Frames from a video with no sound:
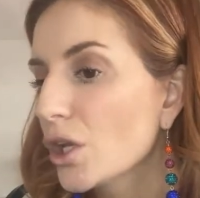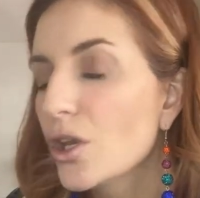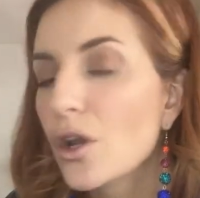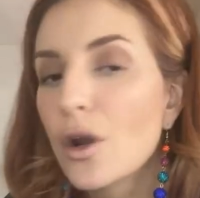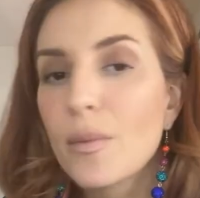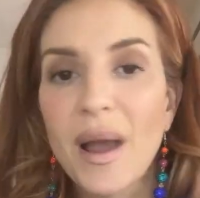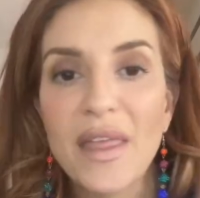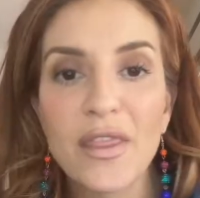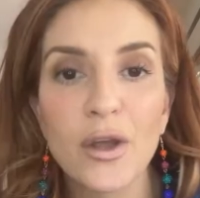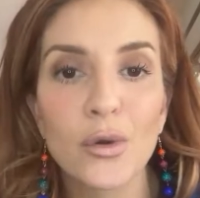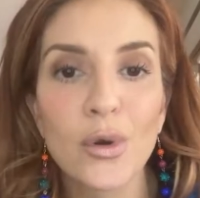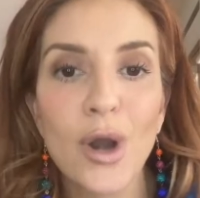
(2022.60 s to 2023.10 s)

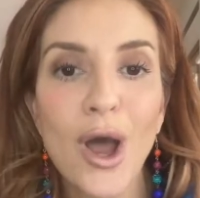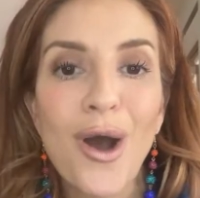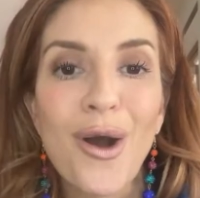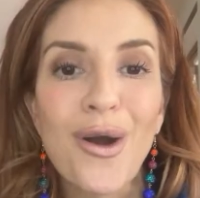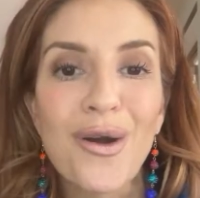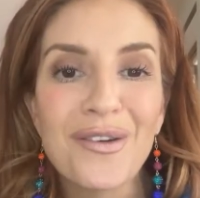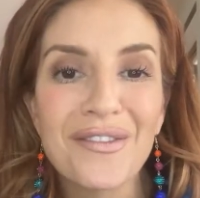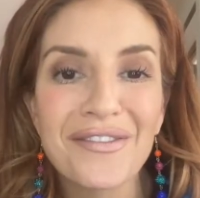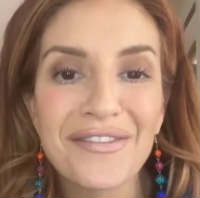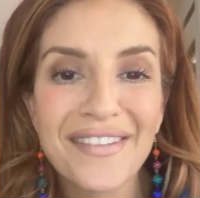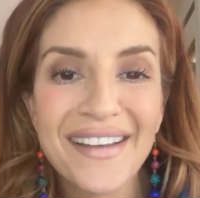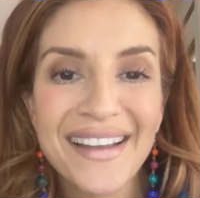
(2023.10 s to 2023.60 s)
by the
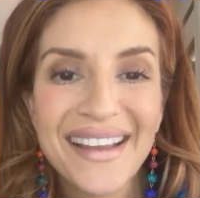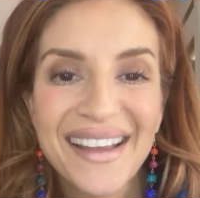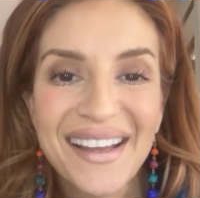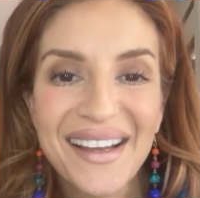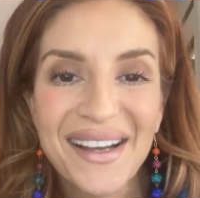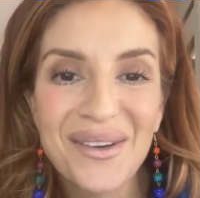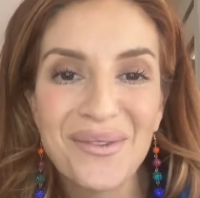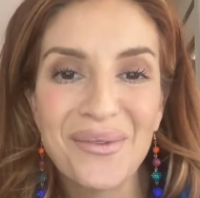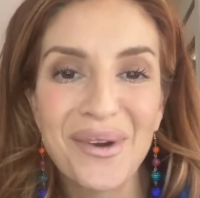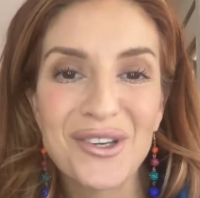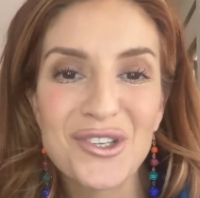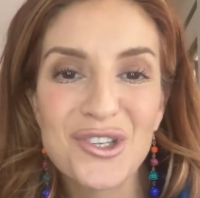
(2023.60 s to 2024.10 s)
Grove
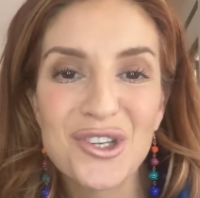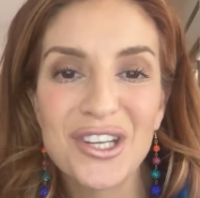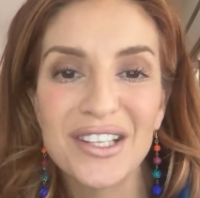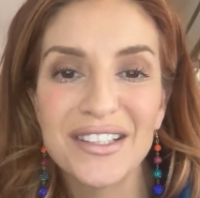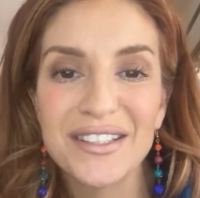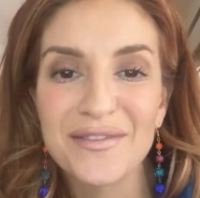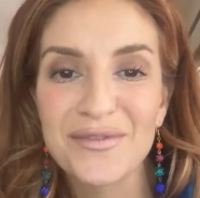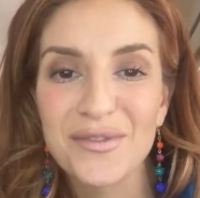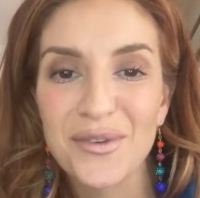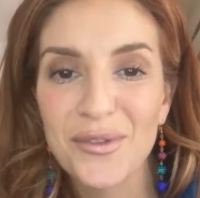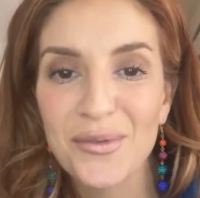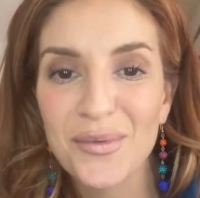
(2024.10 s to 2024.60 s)
when she
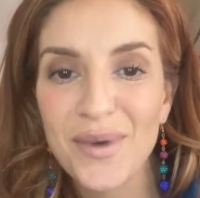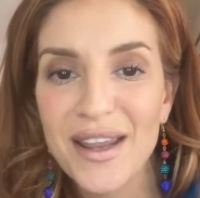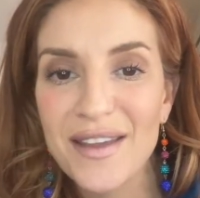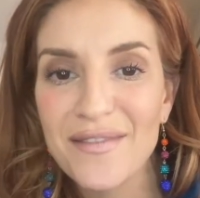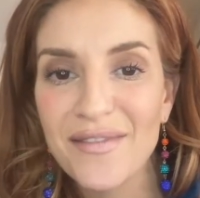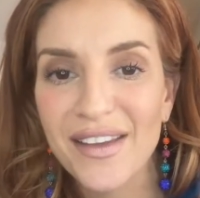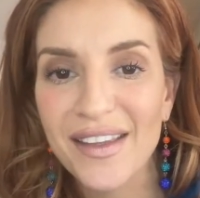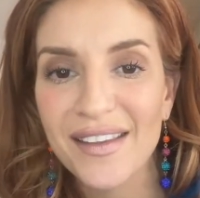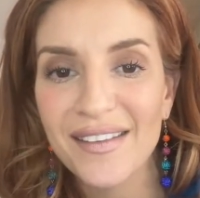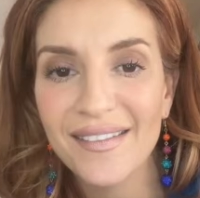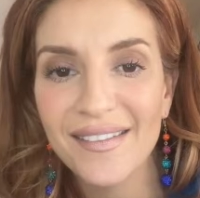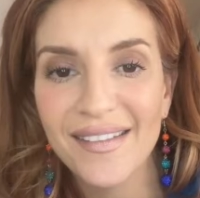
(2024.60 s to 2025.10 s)
lived with
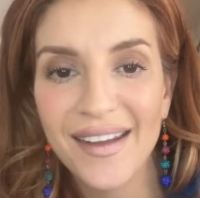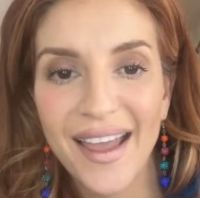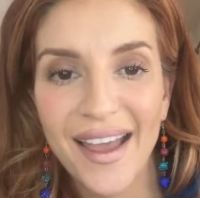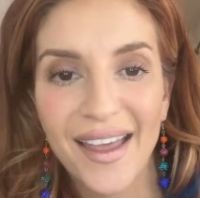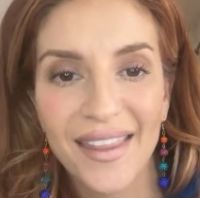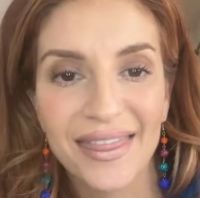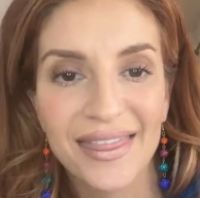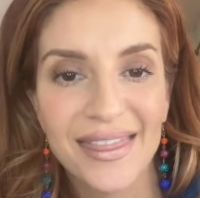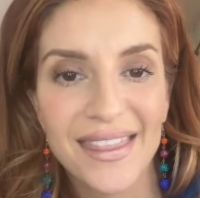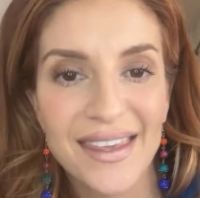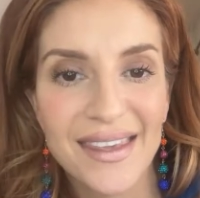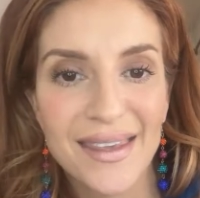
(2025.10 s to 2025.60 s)
Raven at
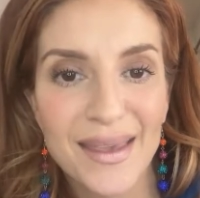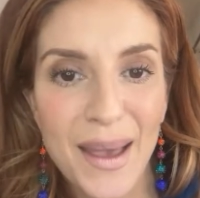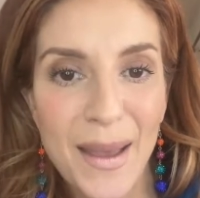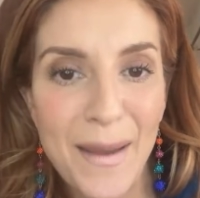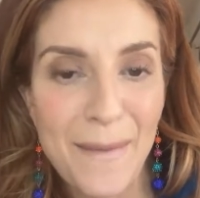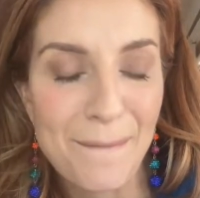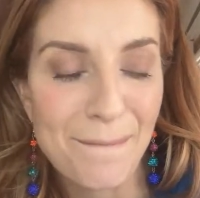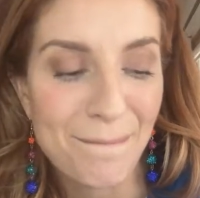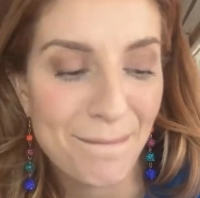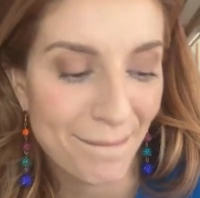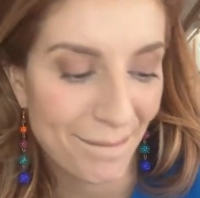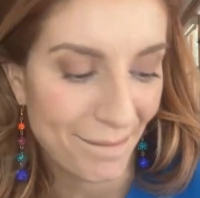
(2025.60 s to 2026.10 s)
the,
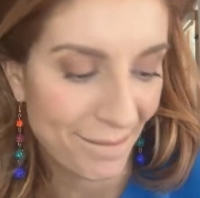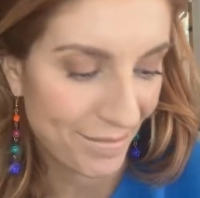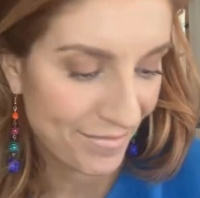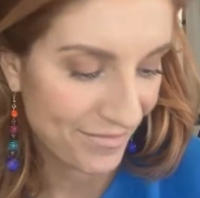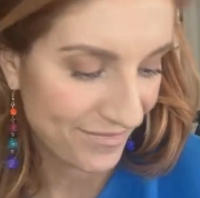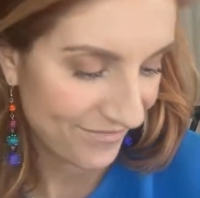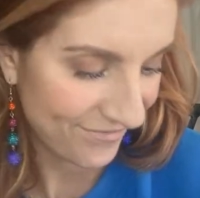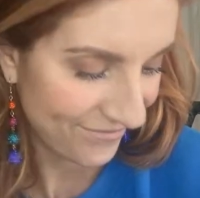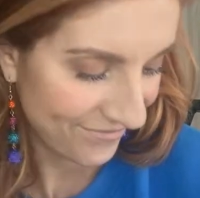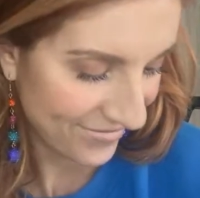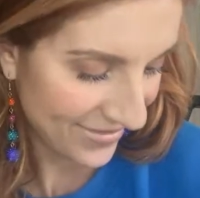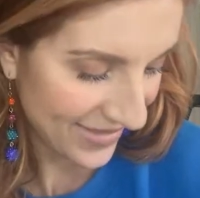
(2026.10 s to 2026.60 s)

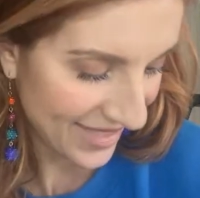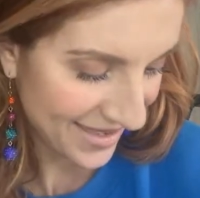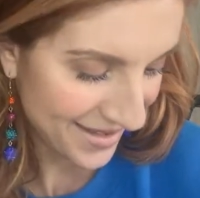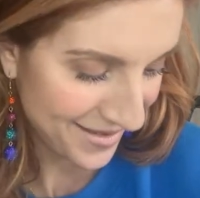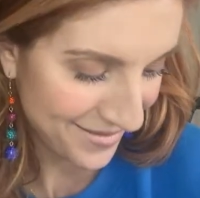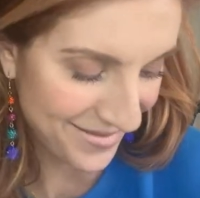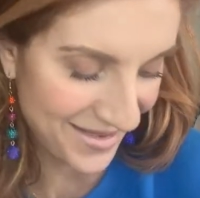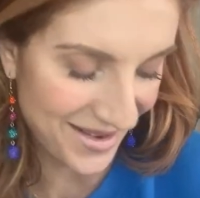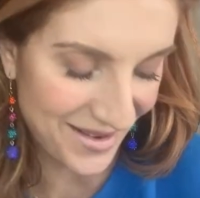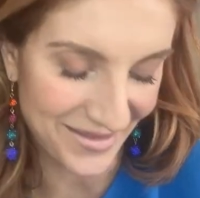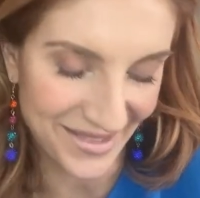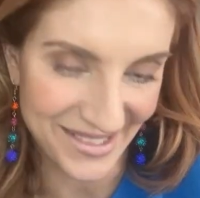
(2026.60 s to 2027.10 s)

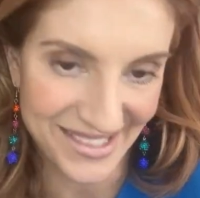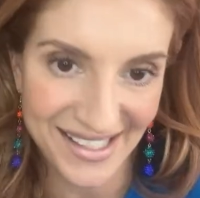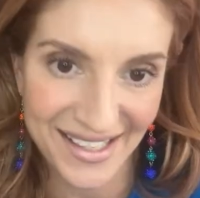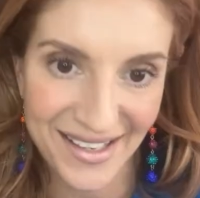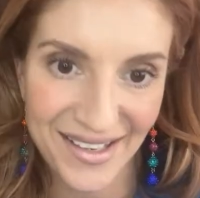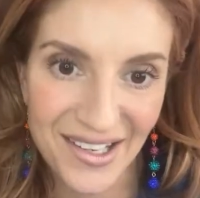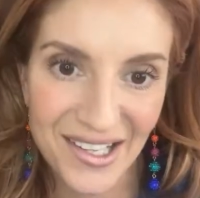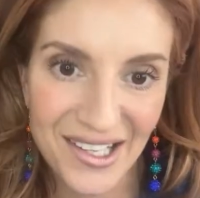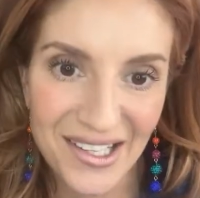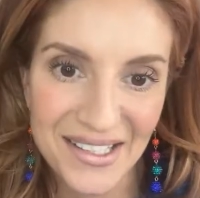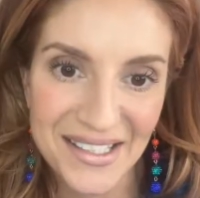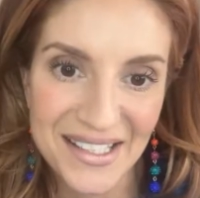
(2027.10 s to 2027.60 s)
what was it
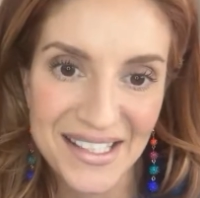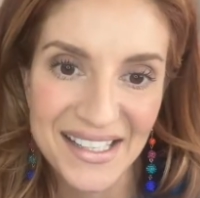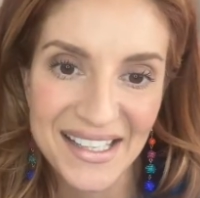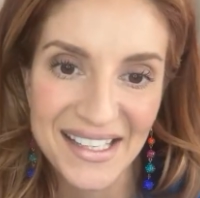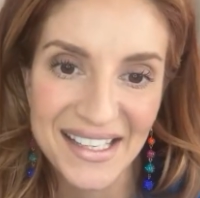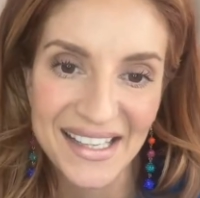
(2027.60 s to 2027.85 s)
called?